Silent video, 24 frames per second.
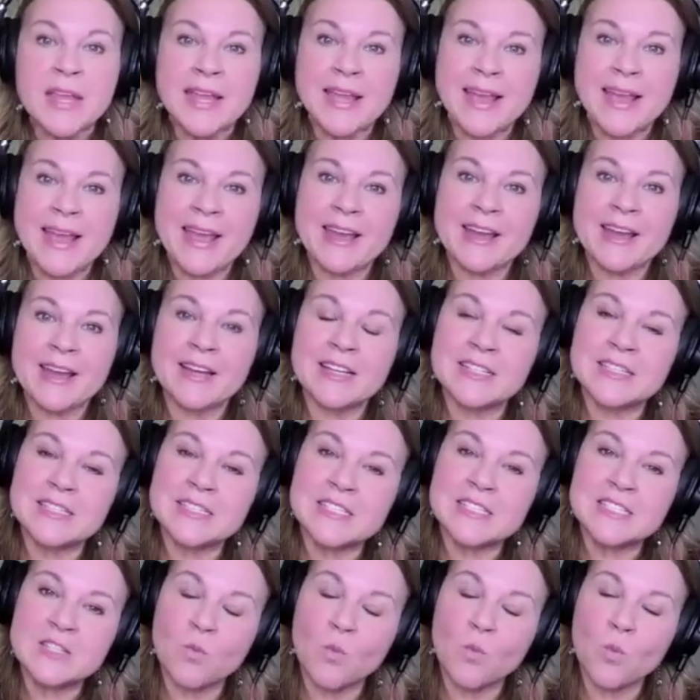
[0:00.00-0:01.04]
And
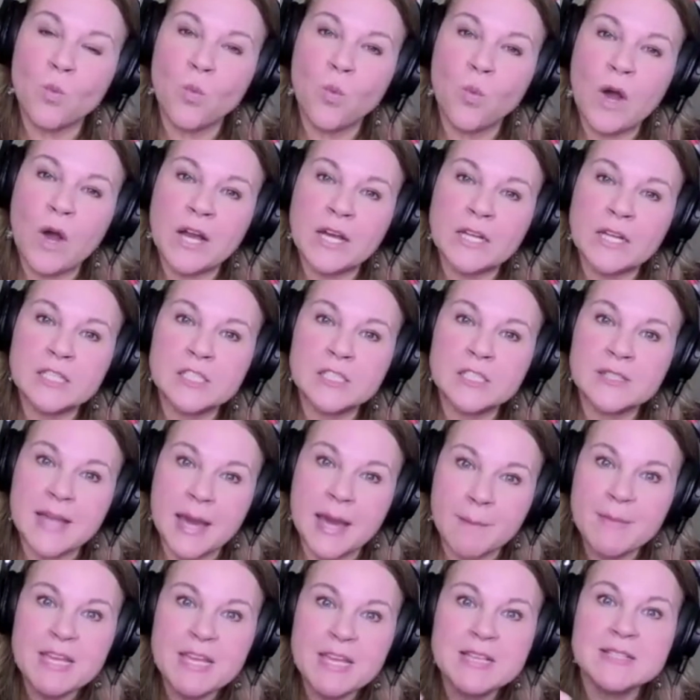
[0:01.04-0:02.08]
what that
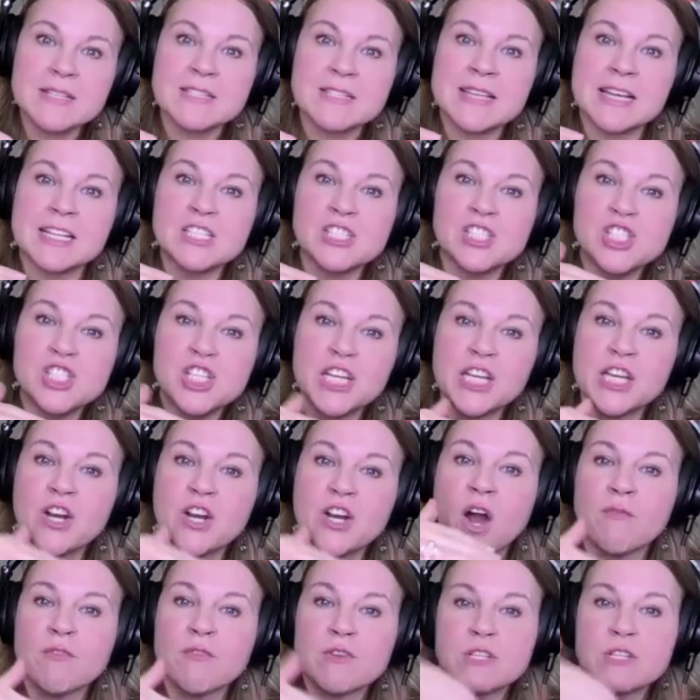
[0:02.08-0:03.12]
means is that she can
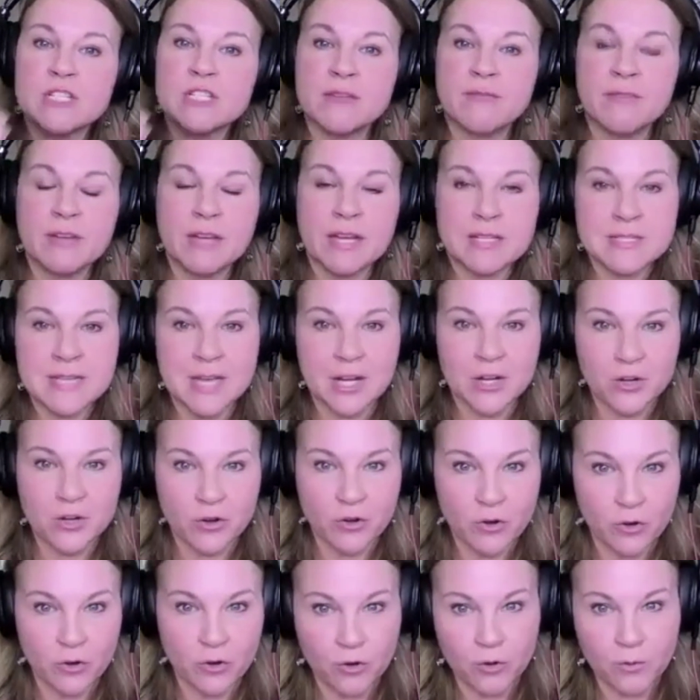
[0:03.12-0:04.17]
offer certificates under
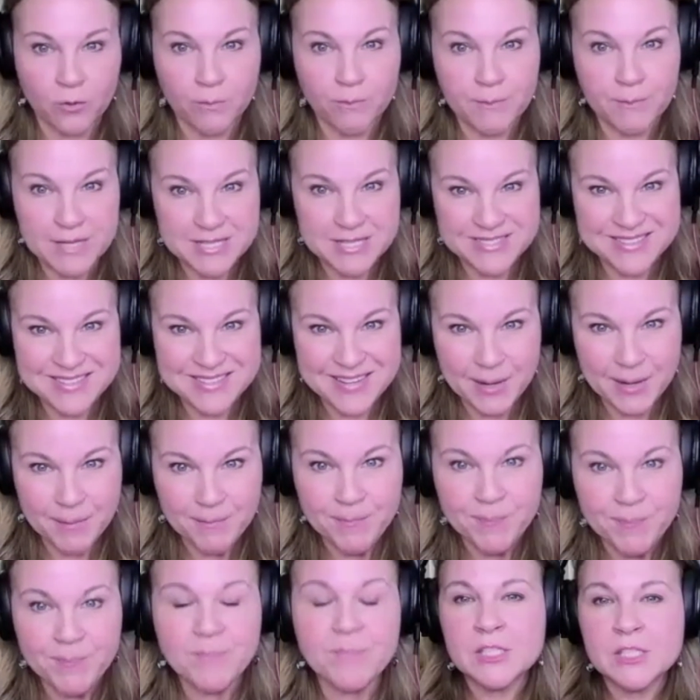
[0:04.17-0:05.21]
her business name.
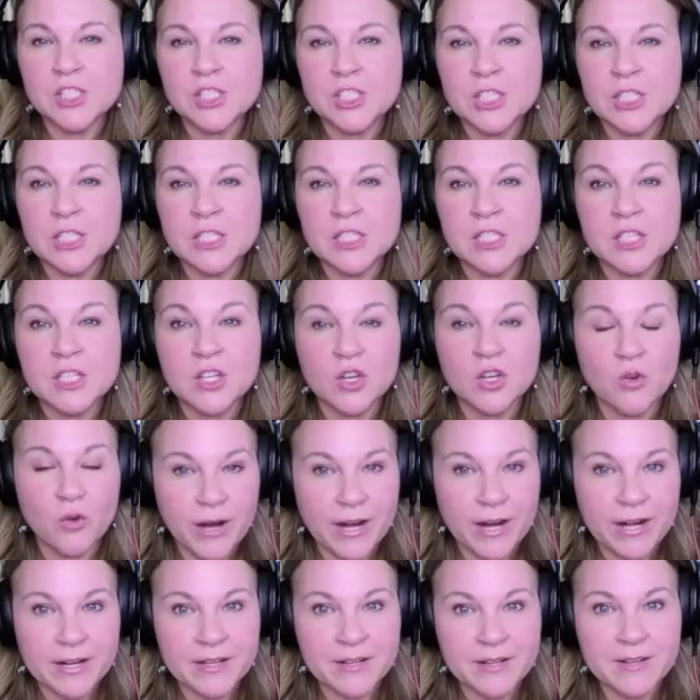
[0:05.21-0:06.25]
She's
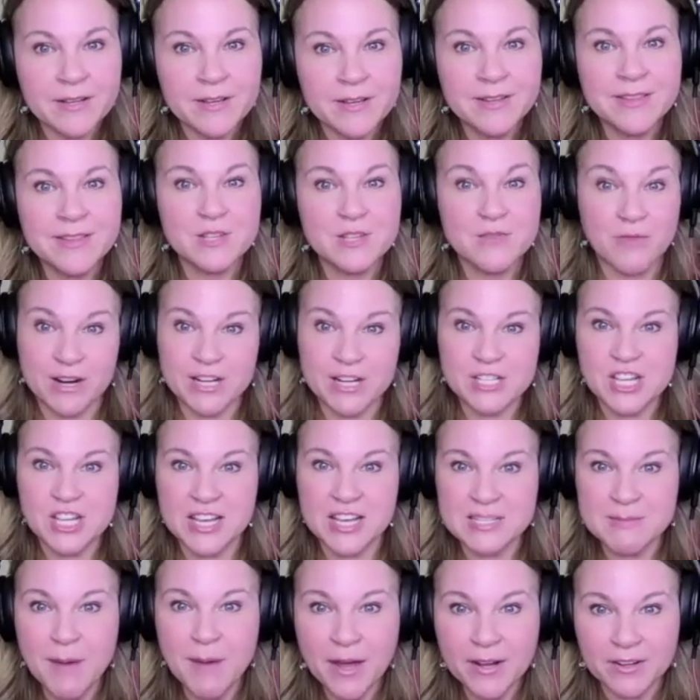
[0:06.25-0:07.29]
created this
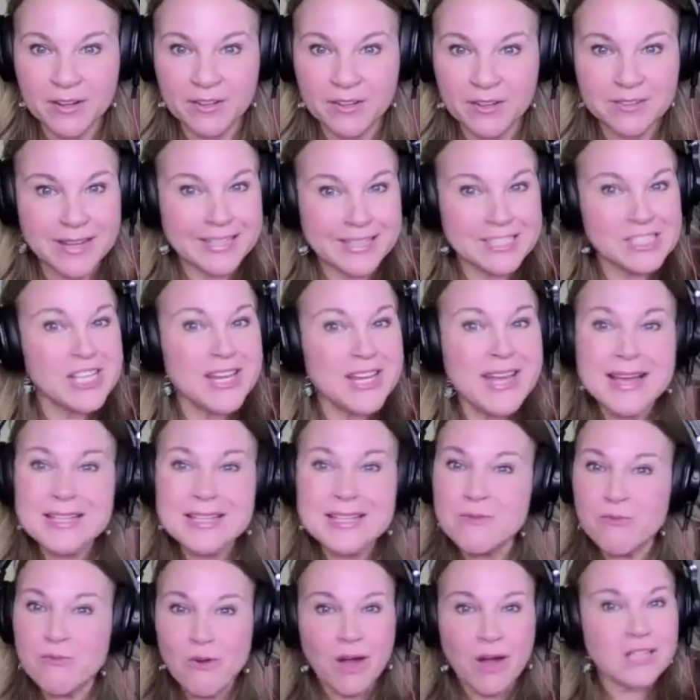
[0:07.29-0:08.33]
franchise model. Like she has a
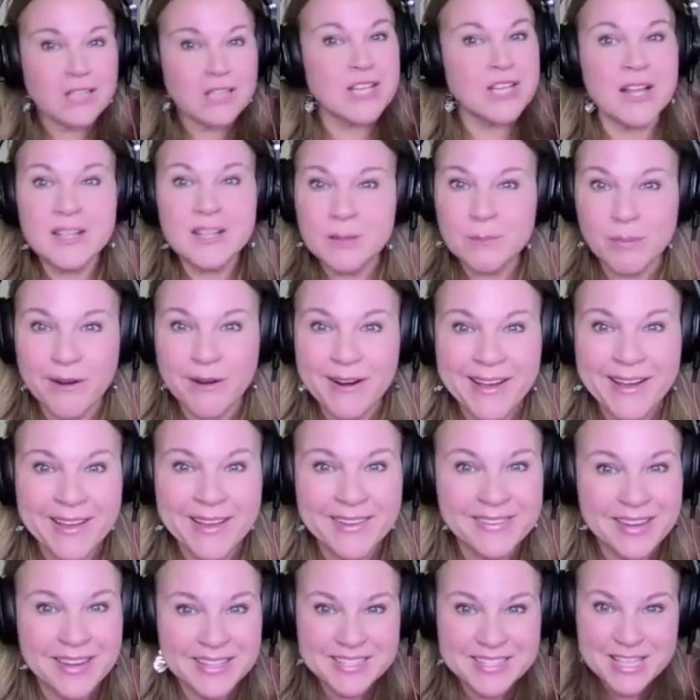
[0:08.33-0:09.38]
rock solid brand
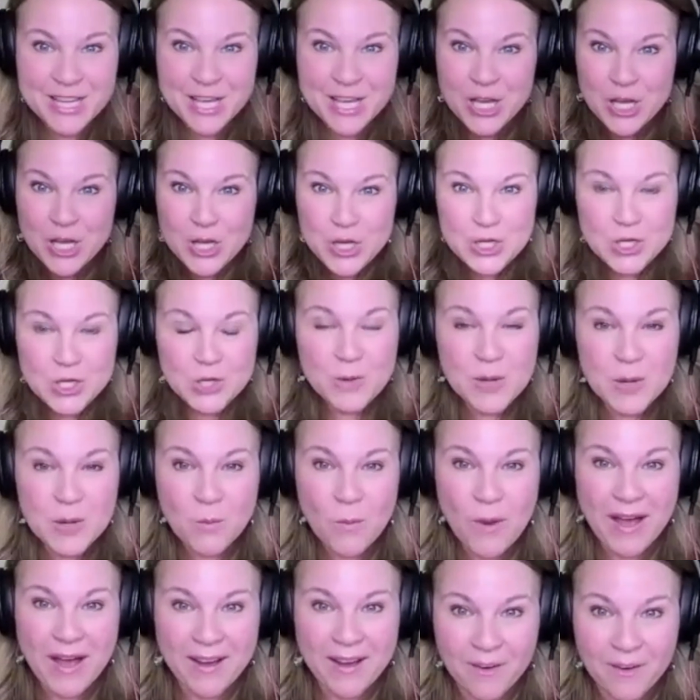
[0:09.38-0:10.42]
that's doing
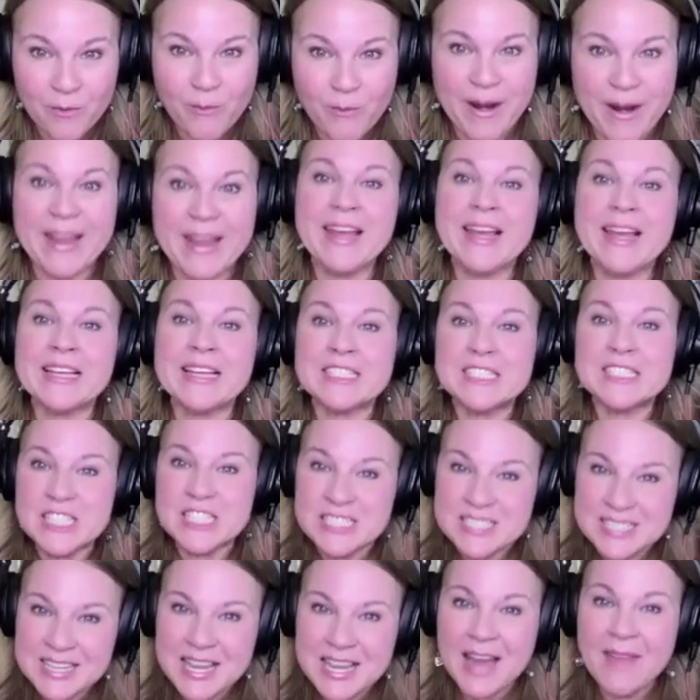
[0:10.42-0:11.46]
well, right? She's
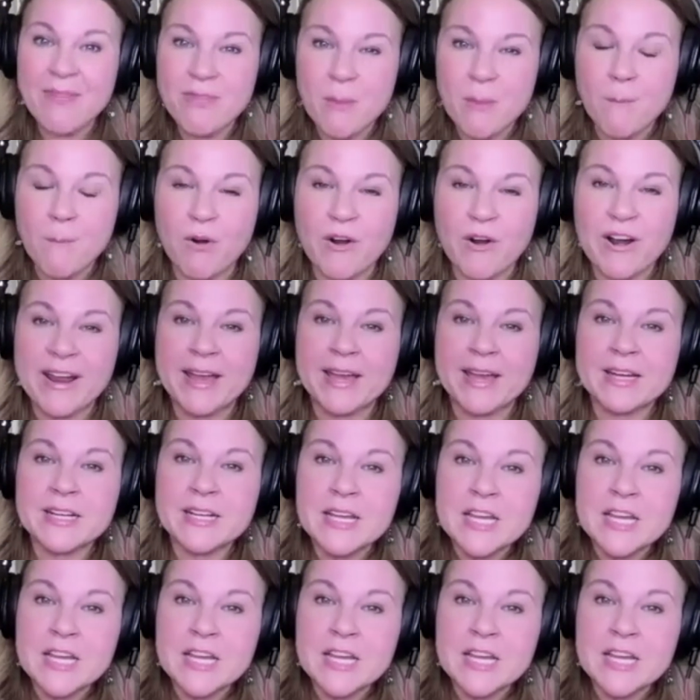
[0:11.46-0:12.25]
got the brand.